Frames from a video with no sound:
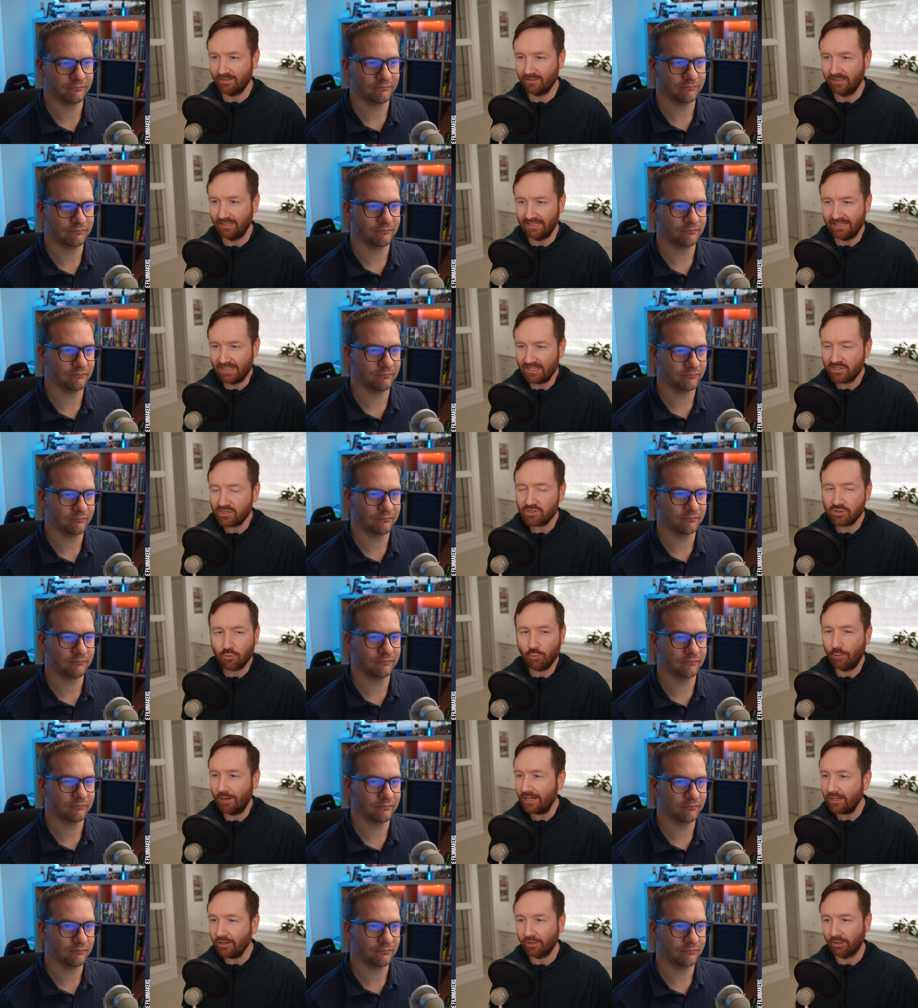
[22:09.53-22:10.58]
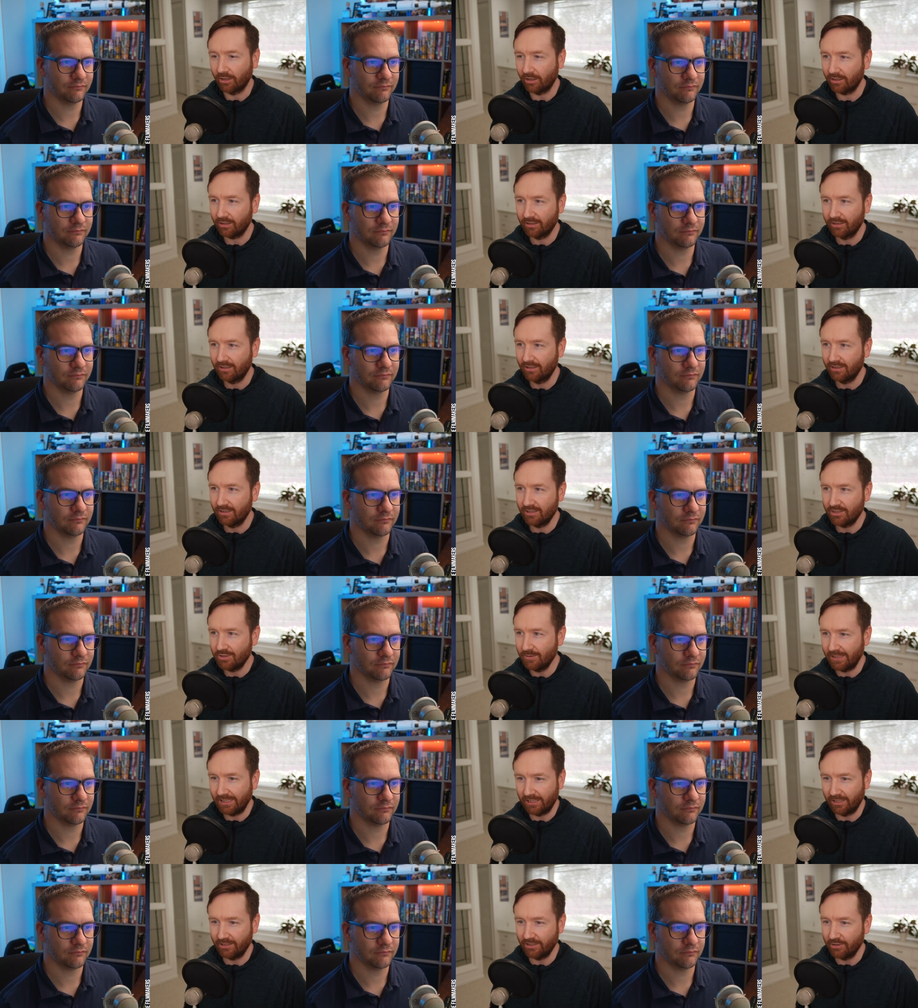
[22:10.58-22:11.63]
Speaker 1: It's just quicker doing
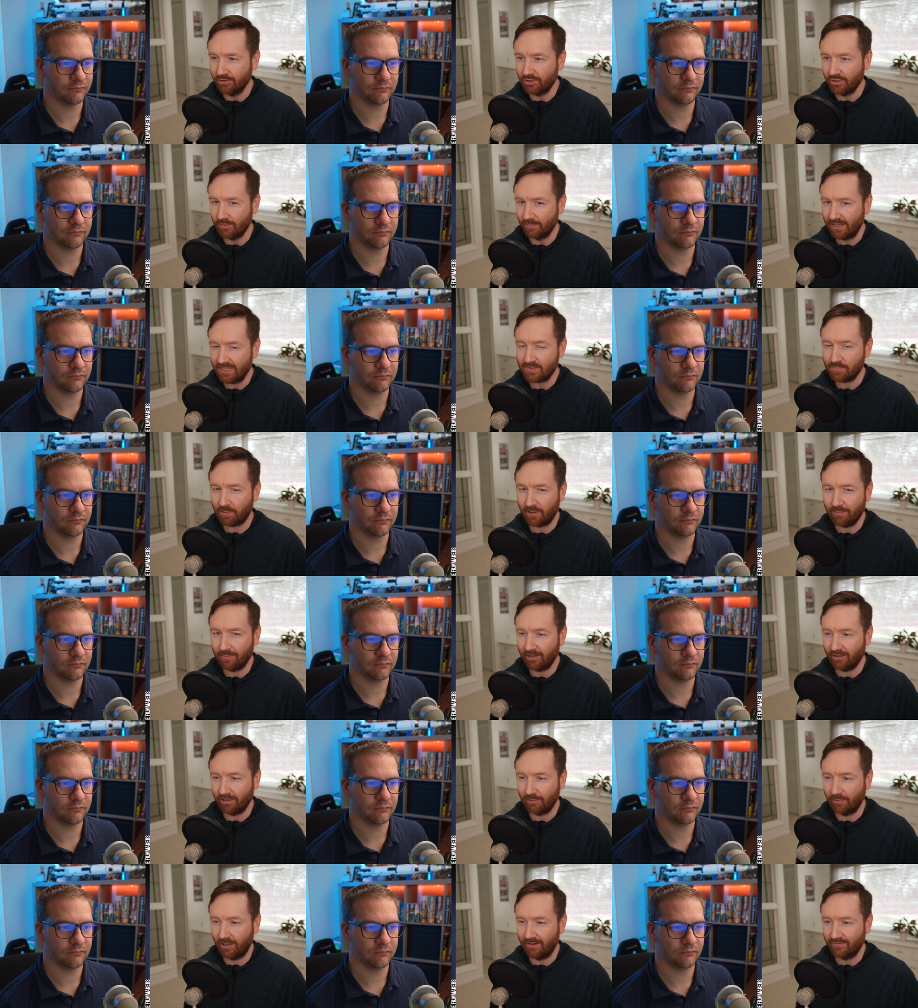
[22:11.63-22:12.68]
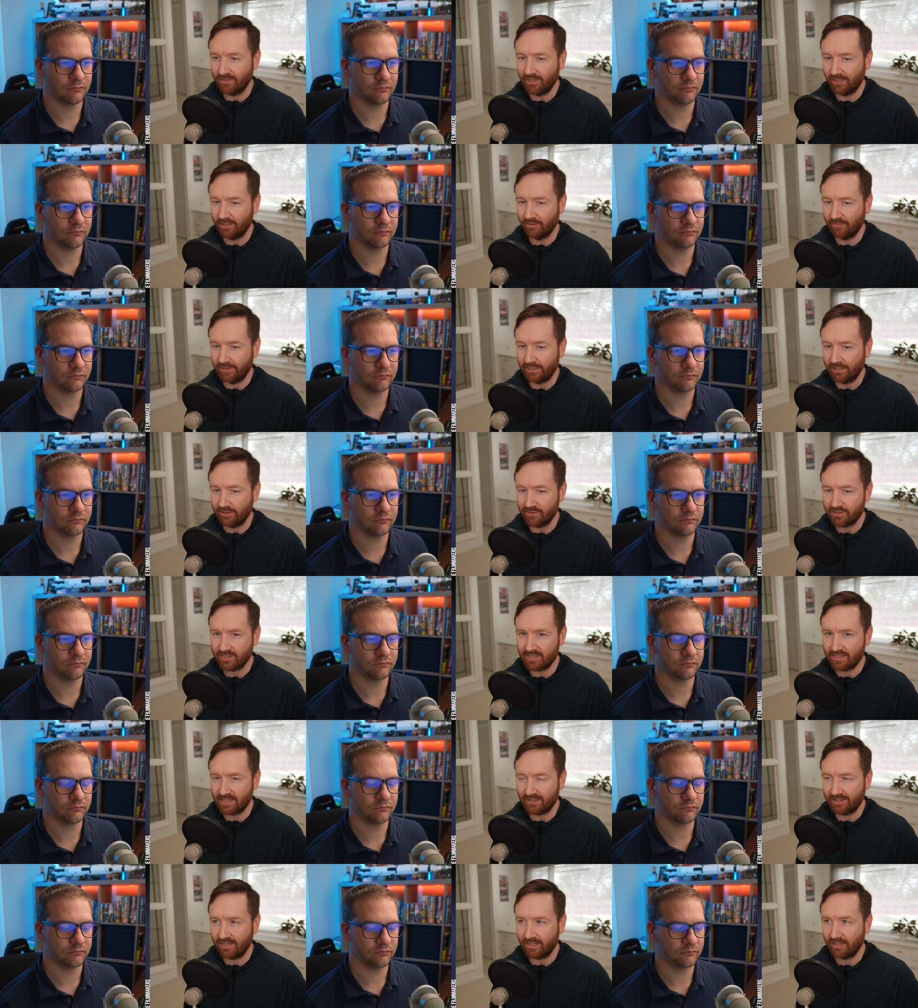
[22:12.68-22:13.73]
it on YouTube. That's primarily why I've done it over the years because
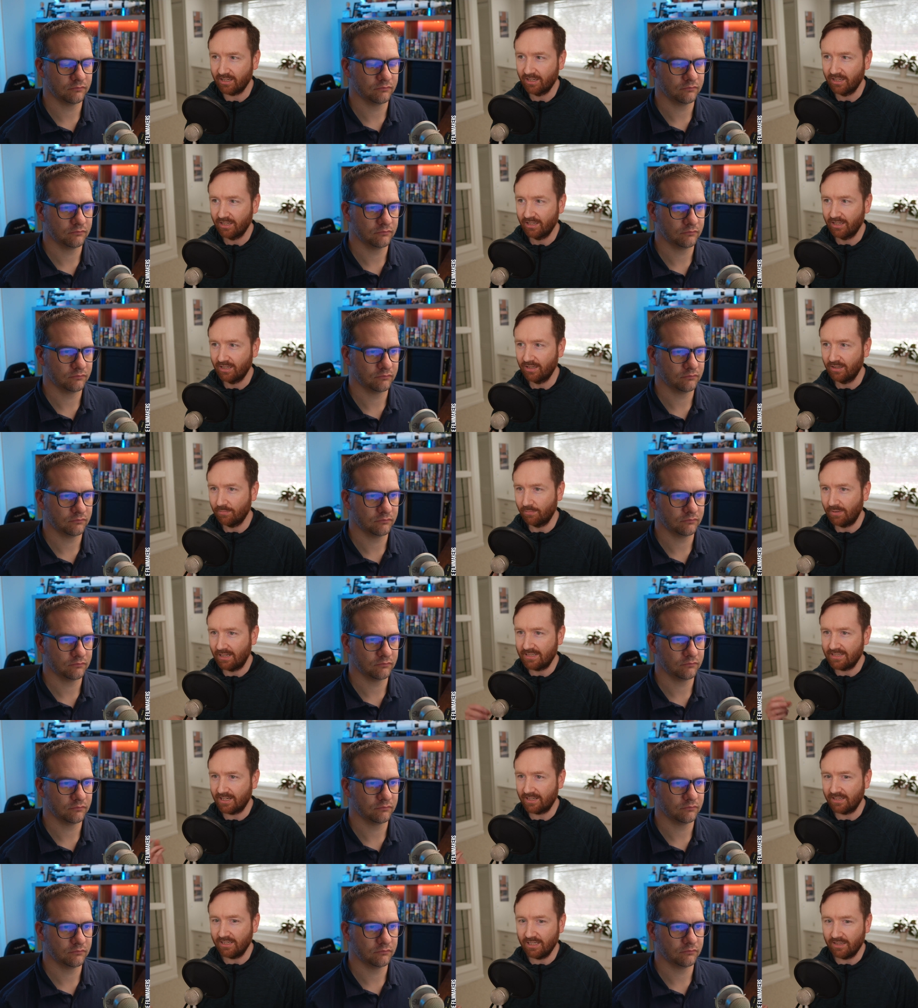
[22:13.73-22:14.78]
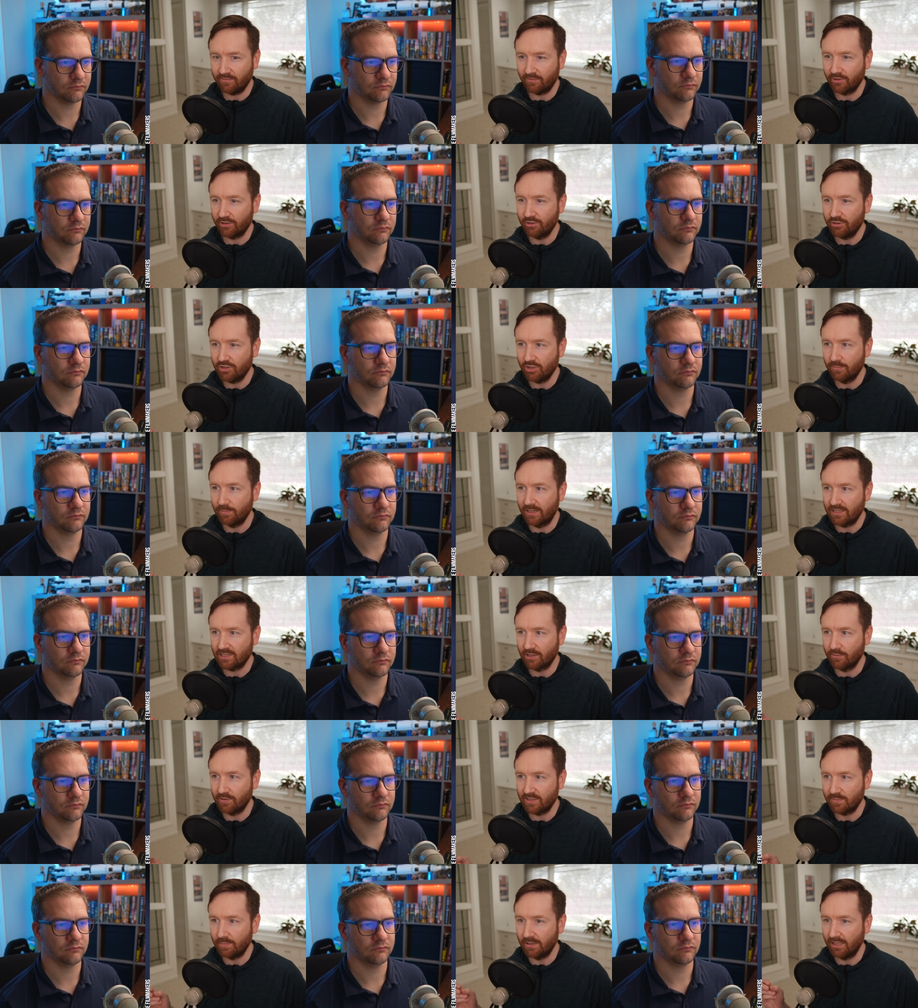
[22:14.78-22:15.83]
I think my technique for YouTube has
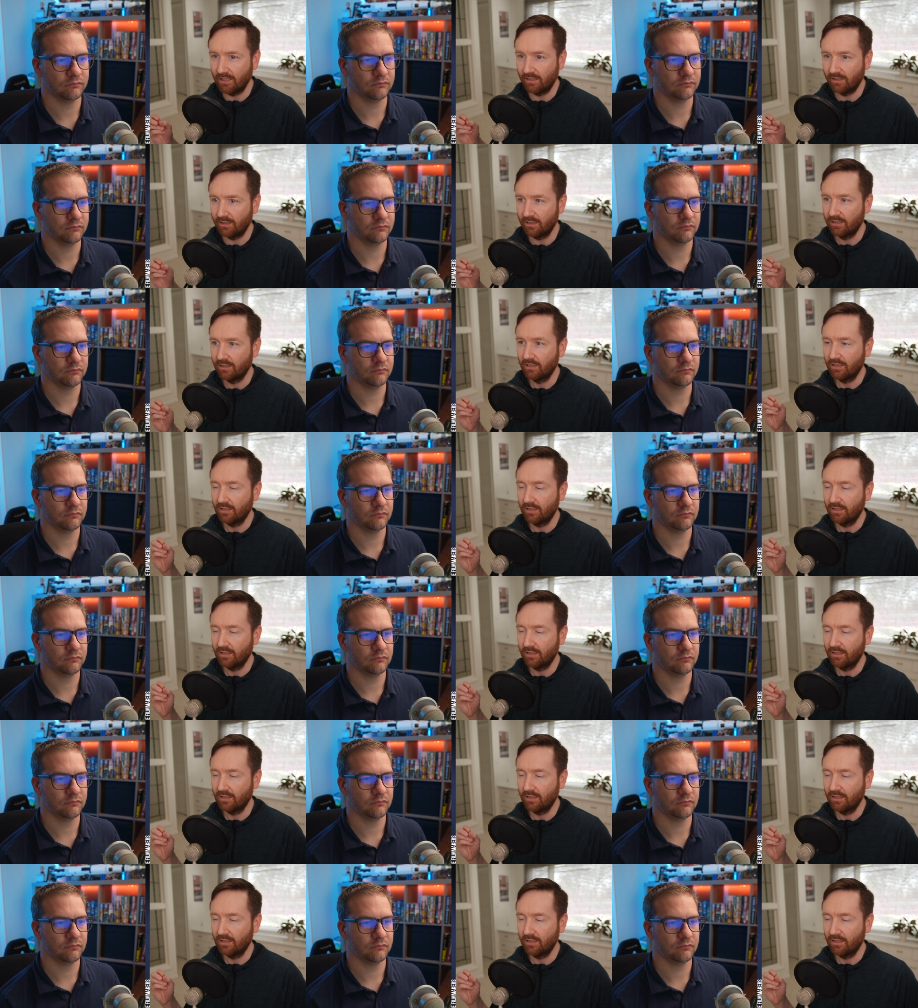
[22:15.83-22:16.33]
always been